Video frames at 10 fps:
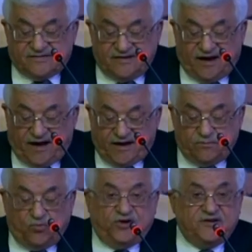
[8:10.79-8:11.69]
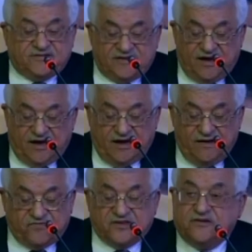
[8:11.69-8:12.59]
and a band of
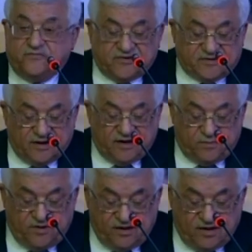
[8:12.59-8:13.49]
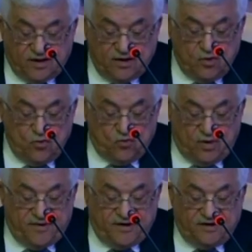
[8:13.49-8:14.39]
settlements to isolate the city
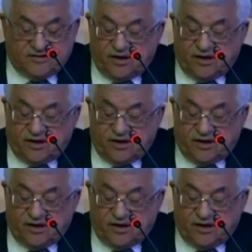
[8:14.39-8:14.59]
from